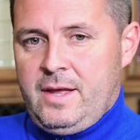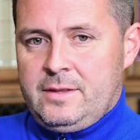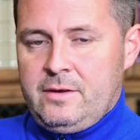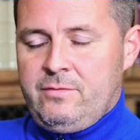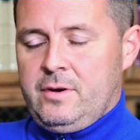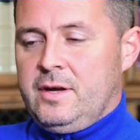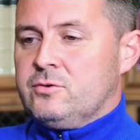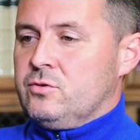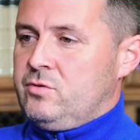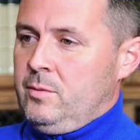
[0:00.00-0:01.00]
their
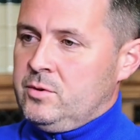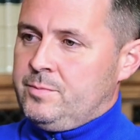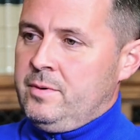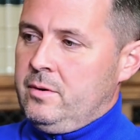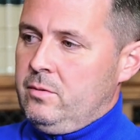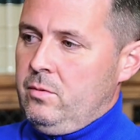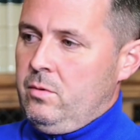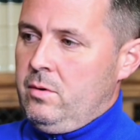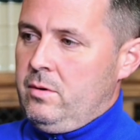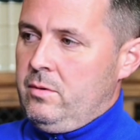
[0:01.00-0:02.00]
financial troubles, but
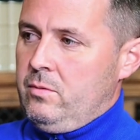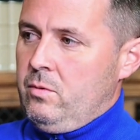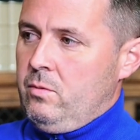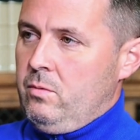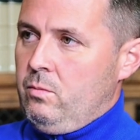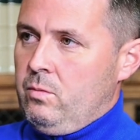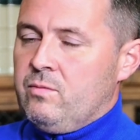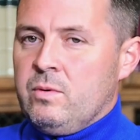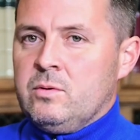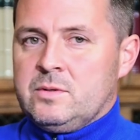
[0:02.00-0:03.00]

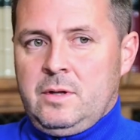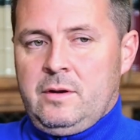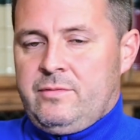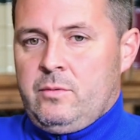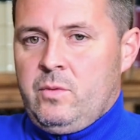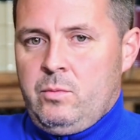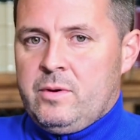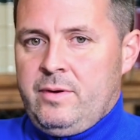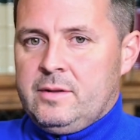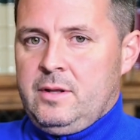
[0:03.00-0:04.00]
with Wealdstone, I think we would
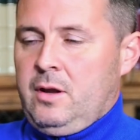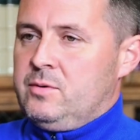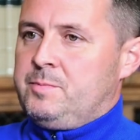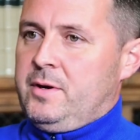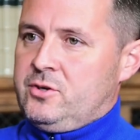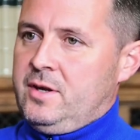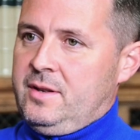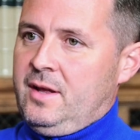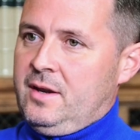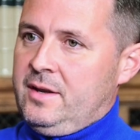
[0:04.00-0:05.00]
have had the lowest budget in
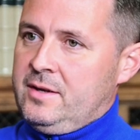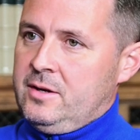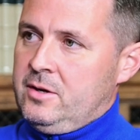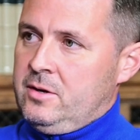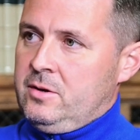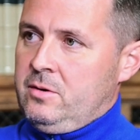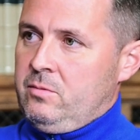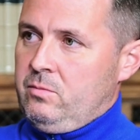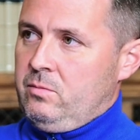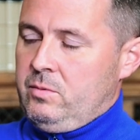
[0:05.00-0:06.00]
that league.
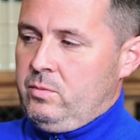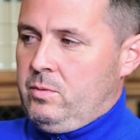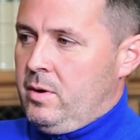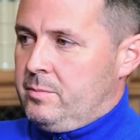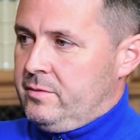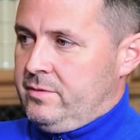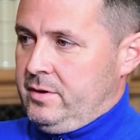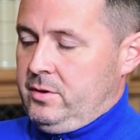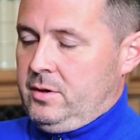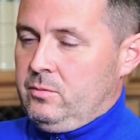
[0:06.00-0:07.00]
We weren't
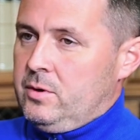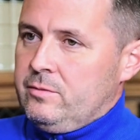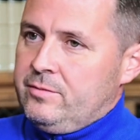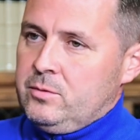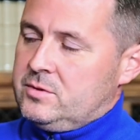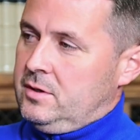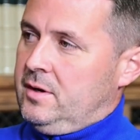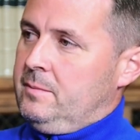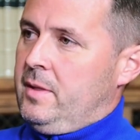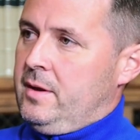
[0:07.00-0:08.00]
perfect, we're not full
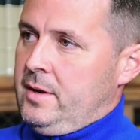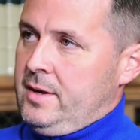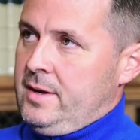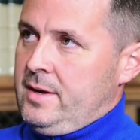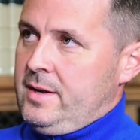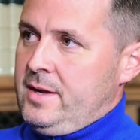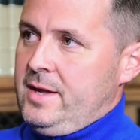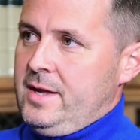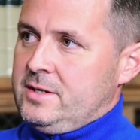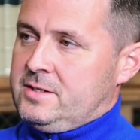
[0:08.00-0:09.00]
time.
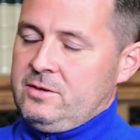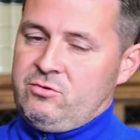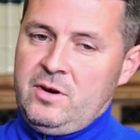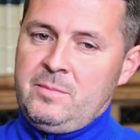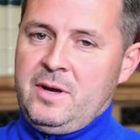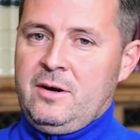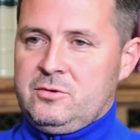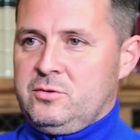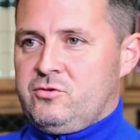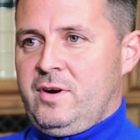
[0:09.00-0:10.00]
It's incredibly hard
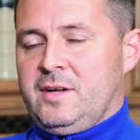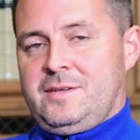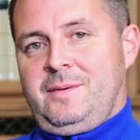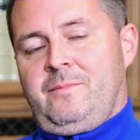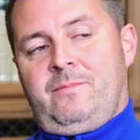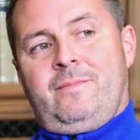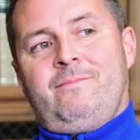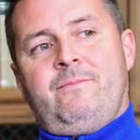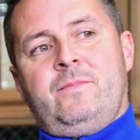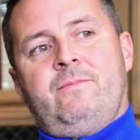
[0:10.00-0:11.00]
to attract
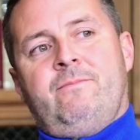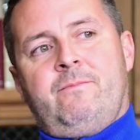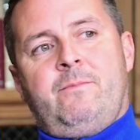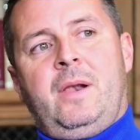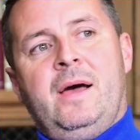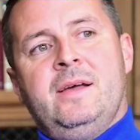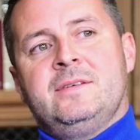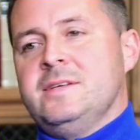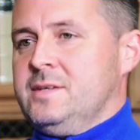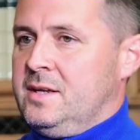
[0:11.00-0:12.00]

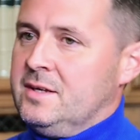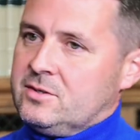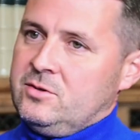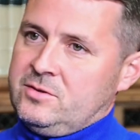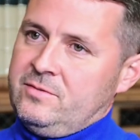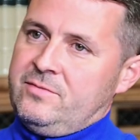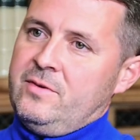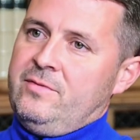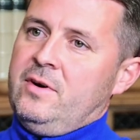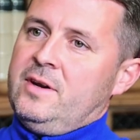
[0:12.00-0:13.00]
players as it is because of
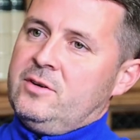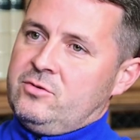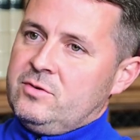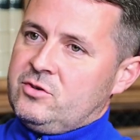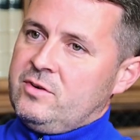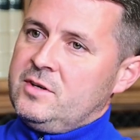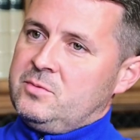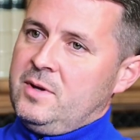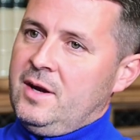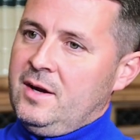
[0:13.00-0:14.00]
the financial restraints
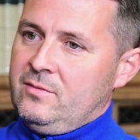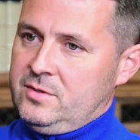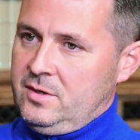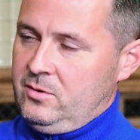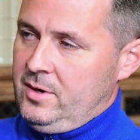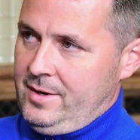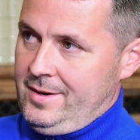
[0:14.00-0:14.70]
we have. So